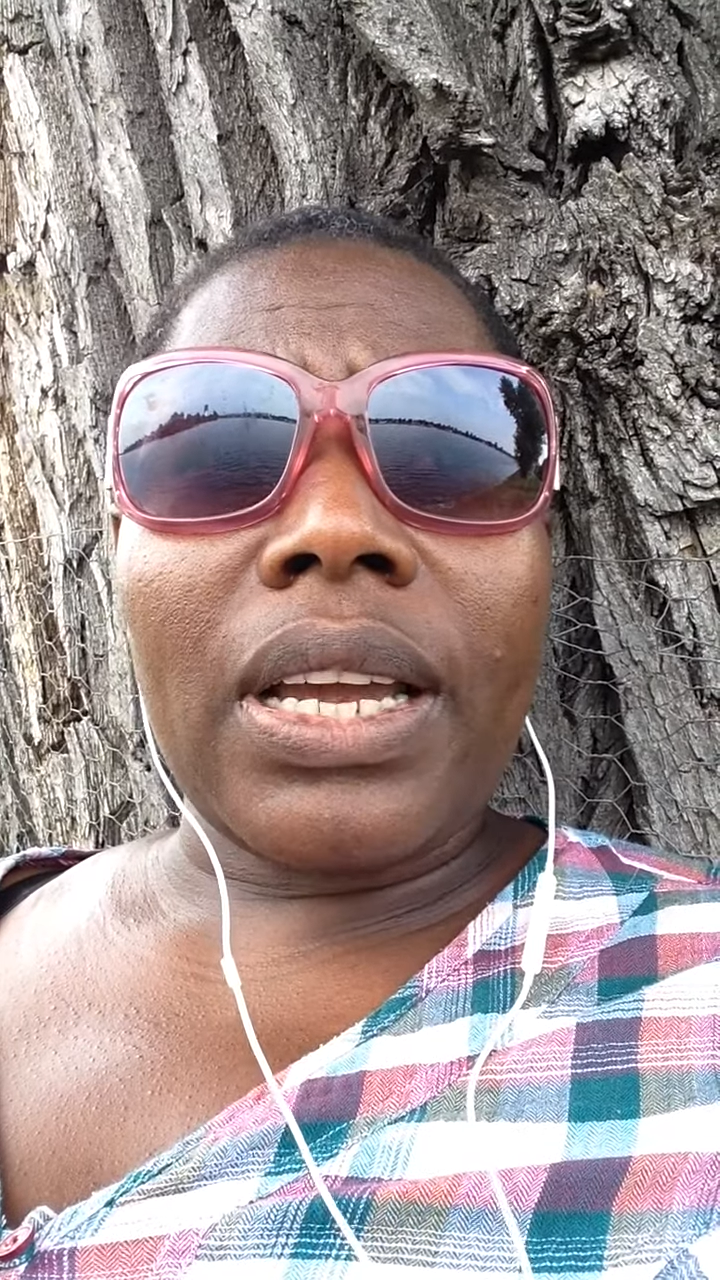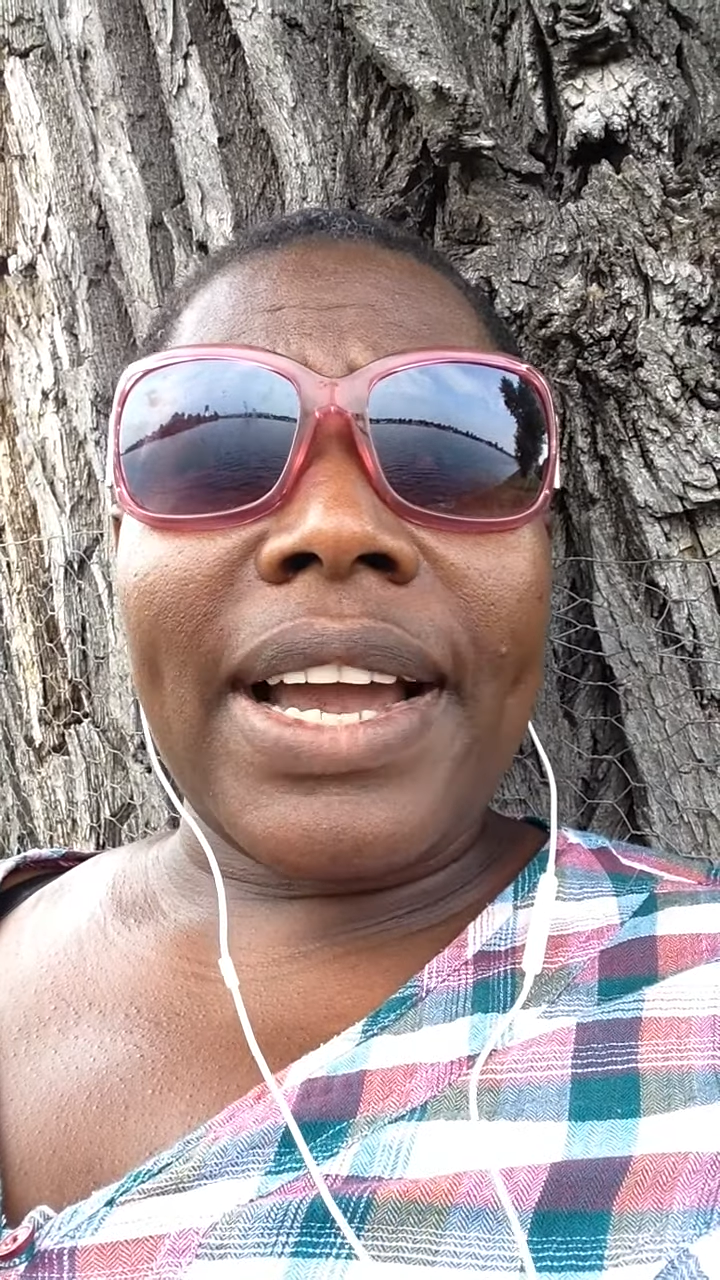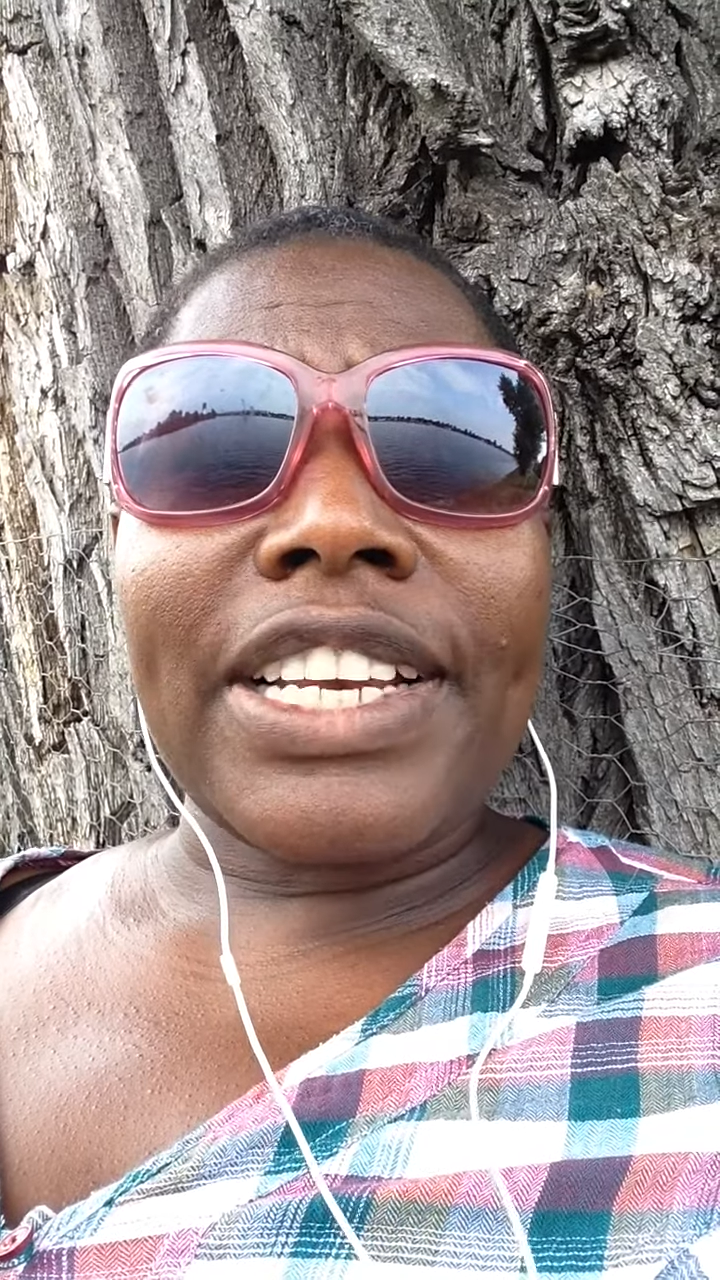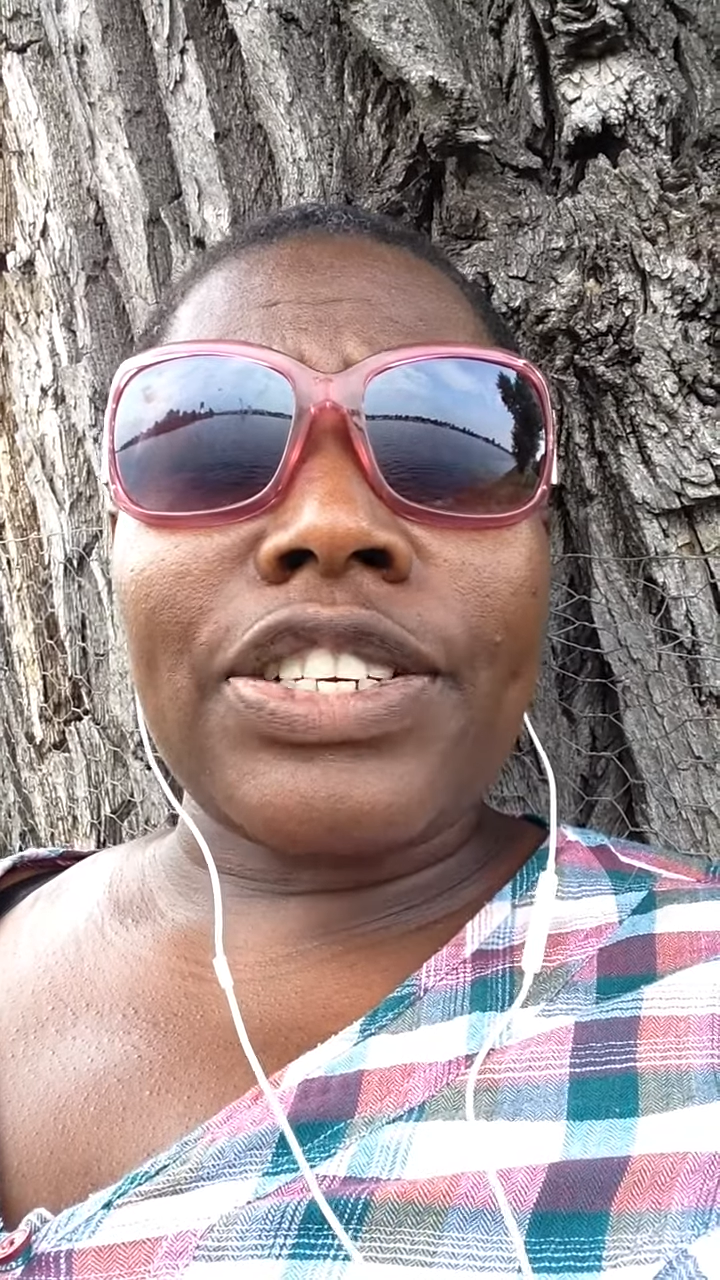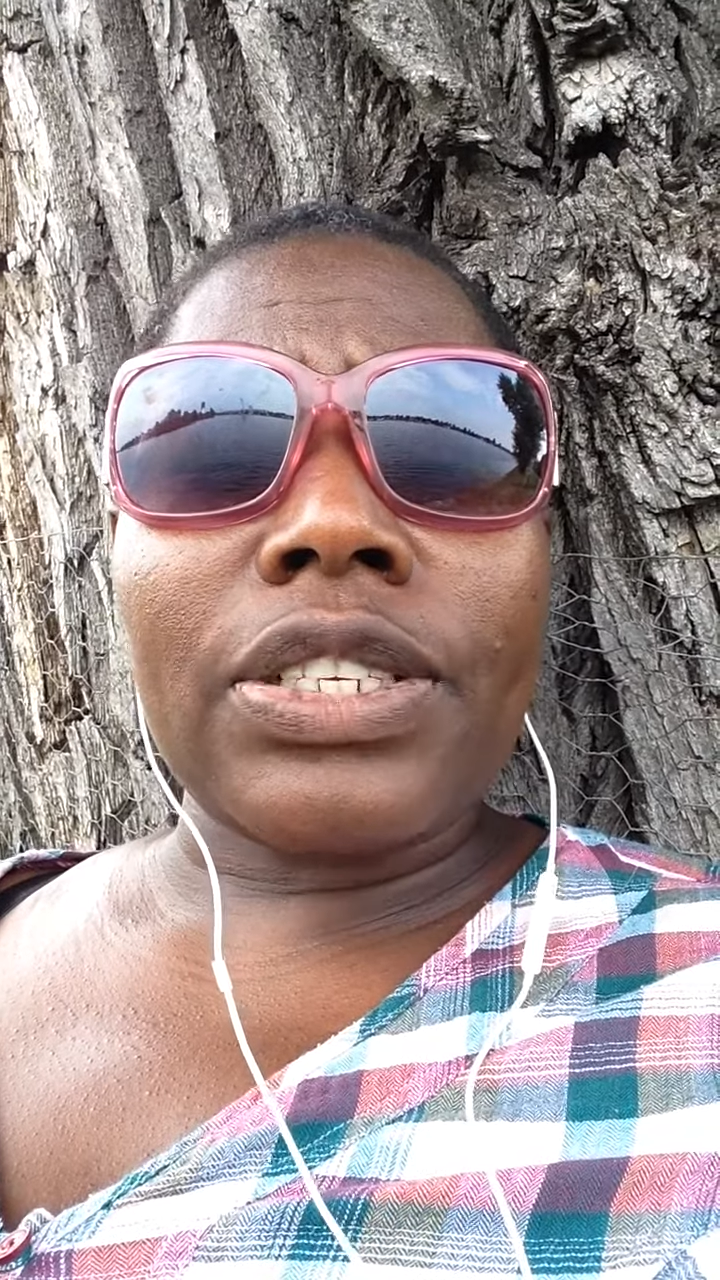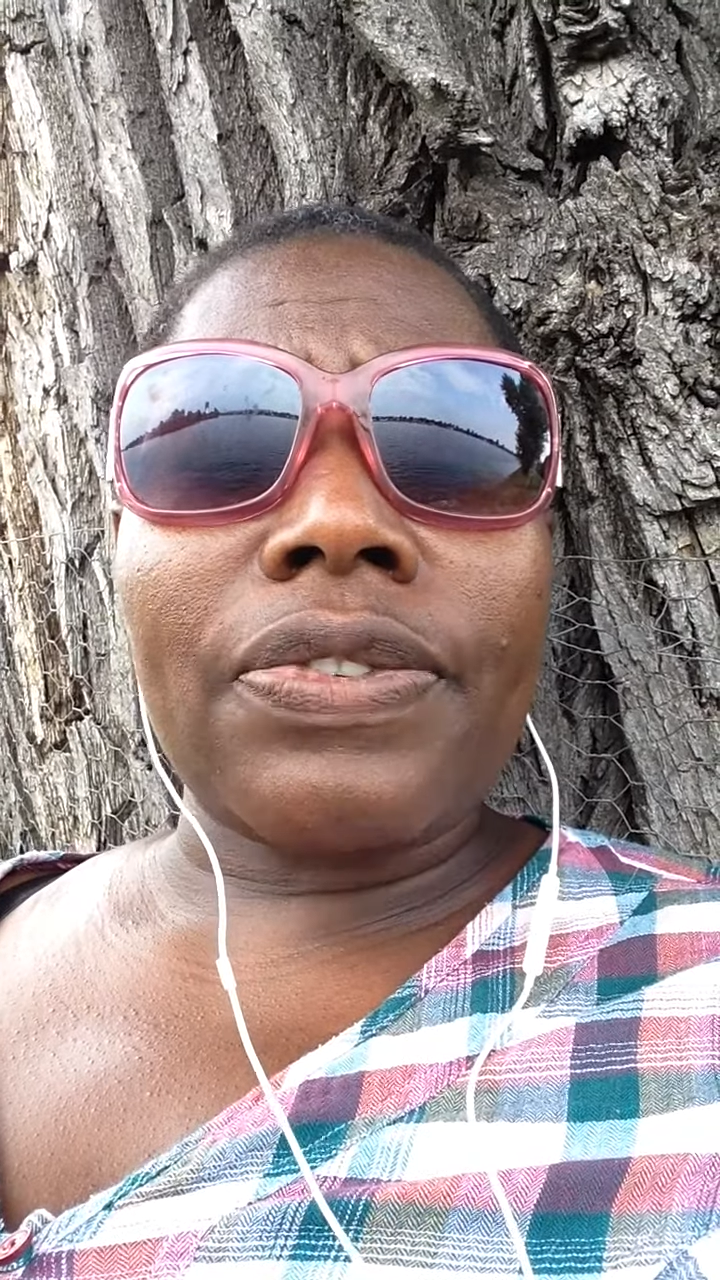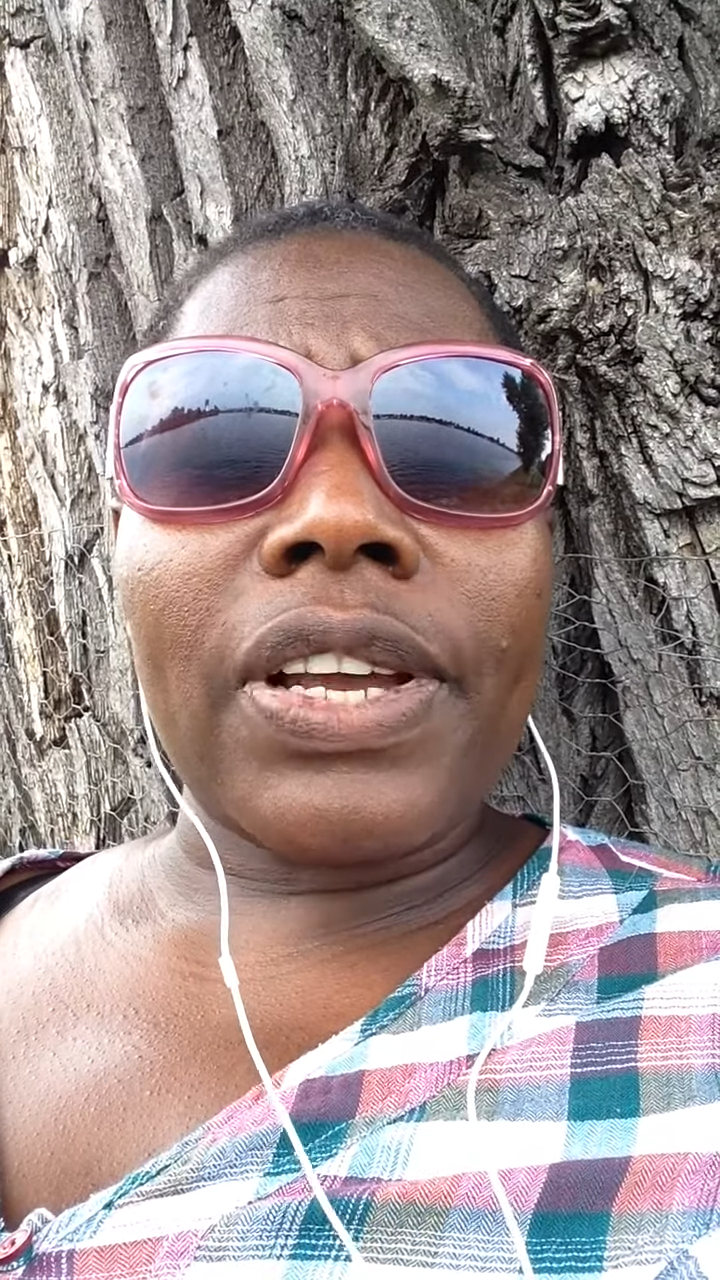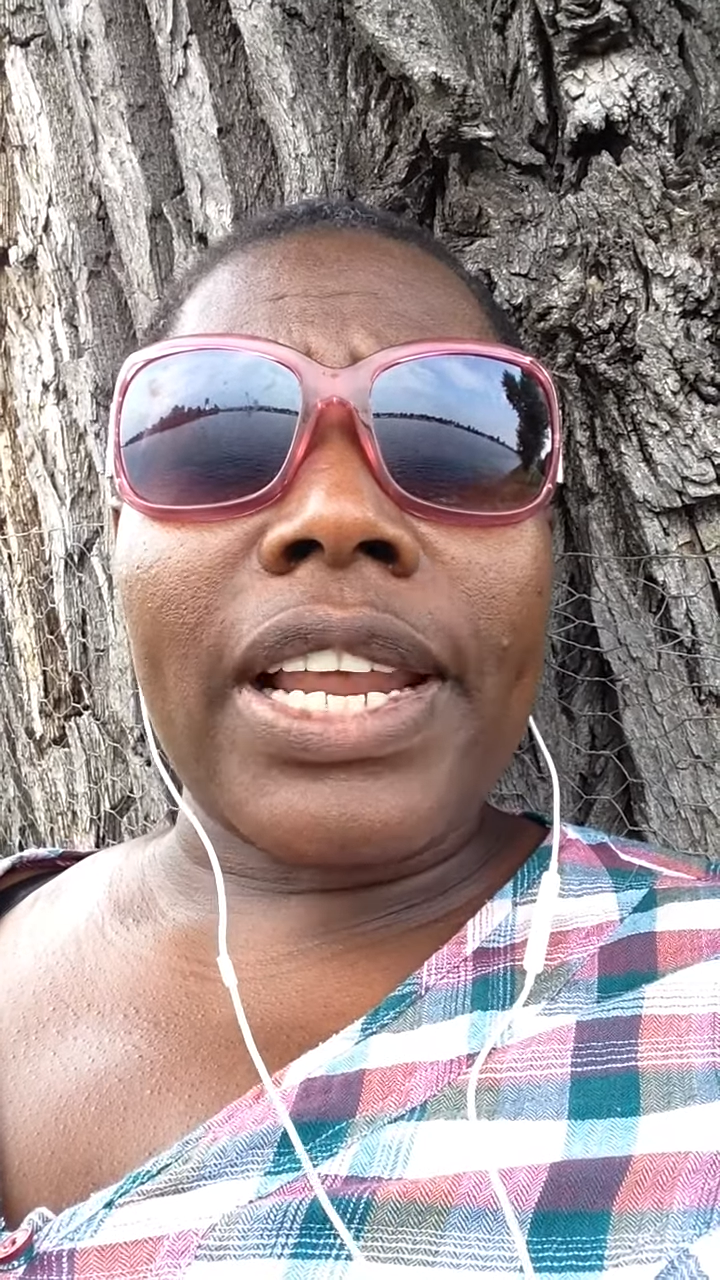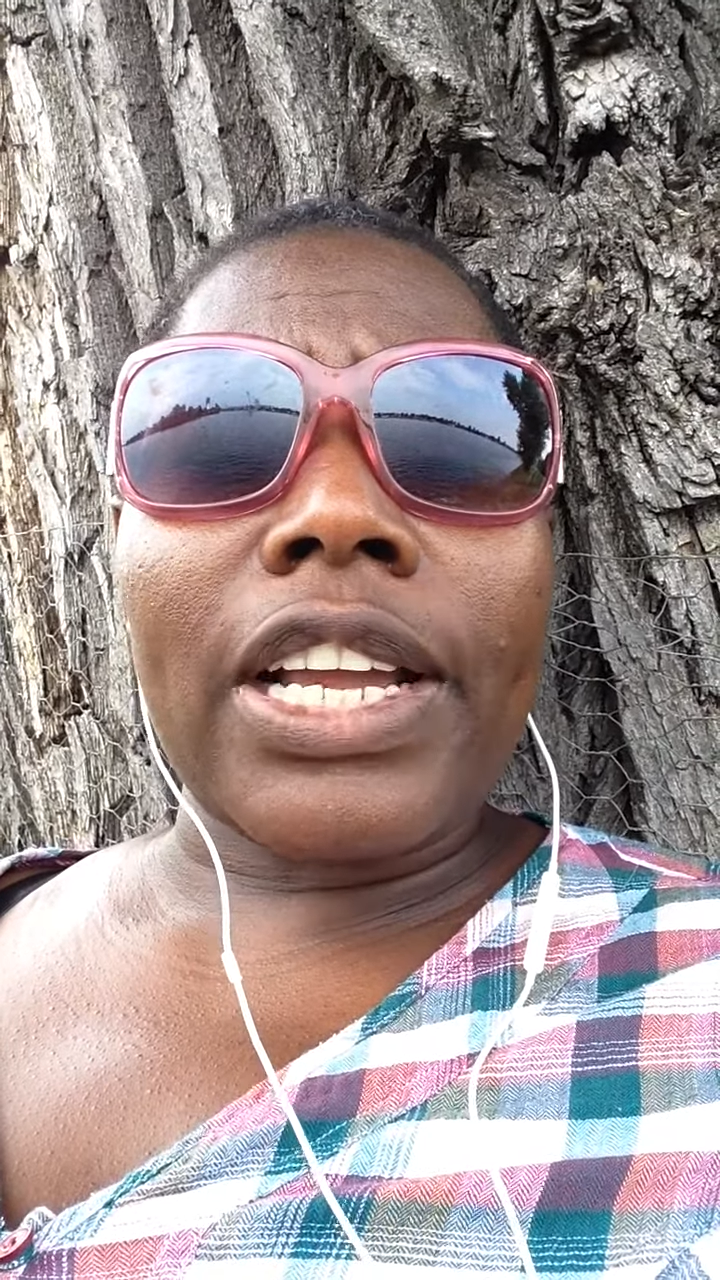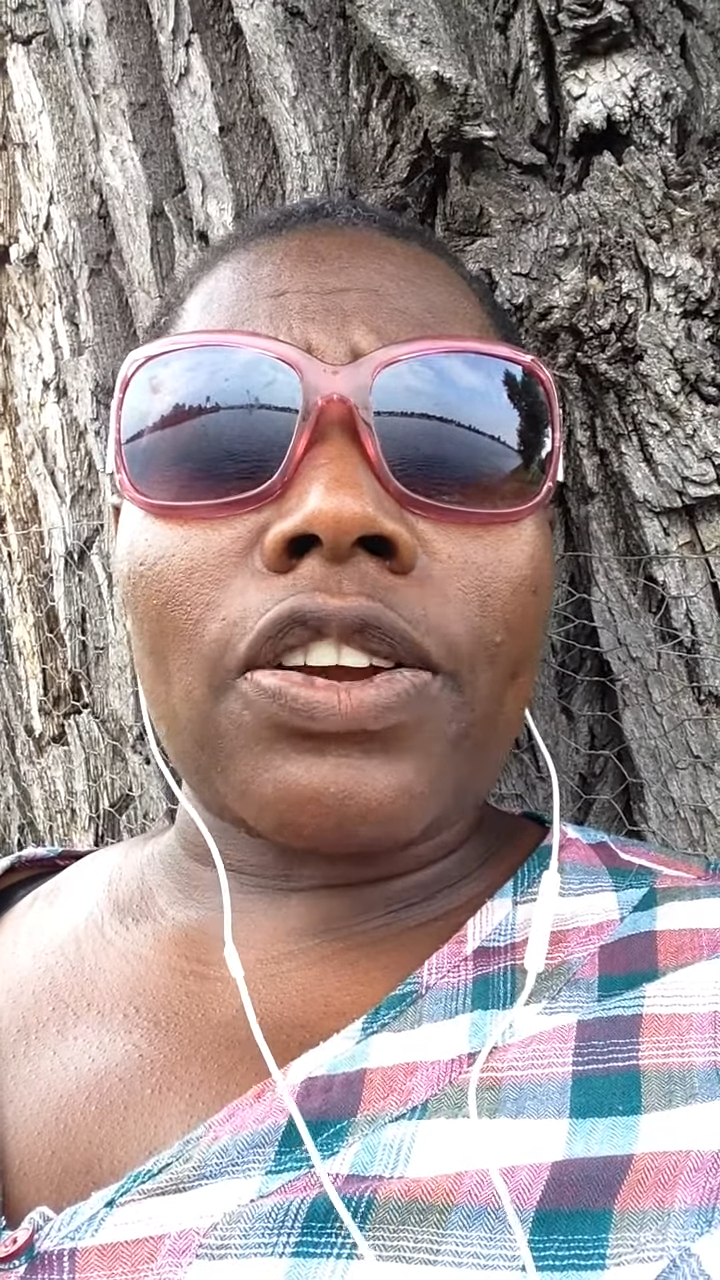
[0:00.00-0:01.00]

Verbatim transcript: I just felt like